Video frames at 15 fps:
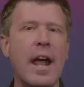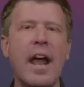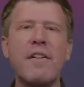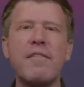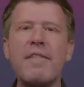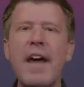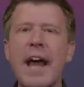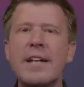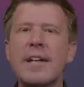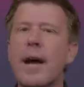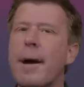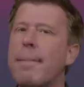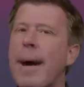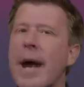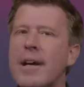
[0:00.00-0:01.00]
In fact,
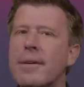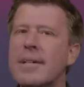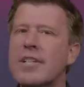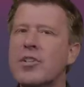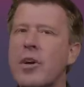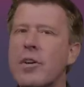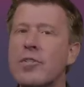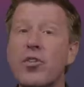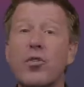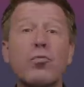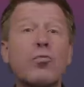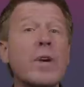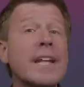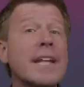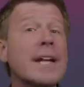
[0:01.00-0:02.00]
binary stars are
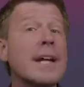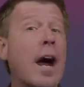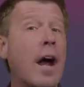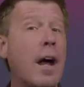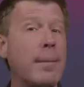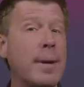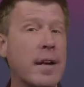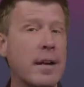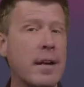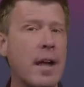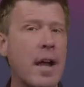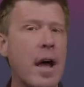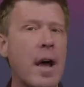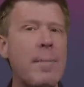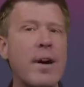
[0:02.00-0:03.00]
really common.
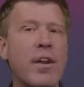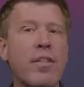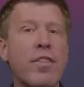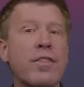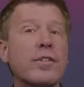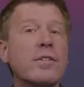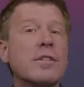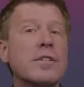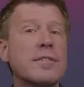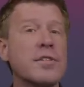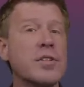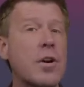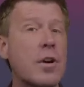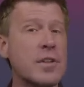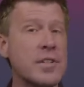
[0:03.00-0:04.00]
About a third of
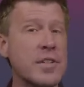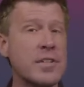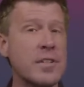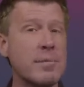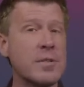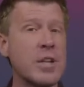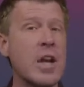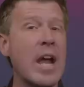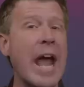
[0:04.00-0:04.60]
star systems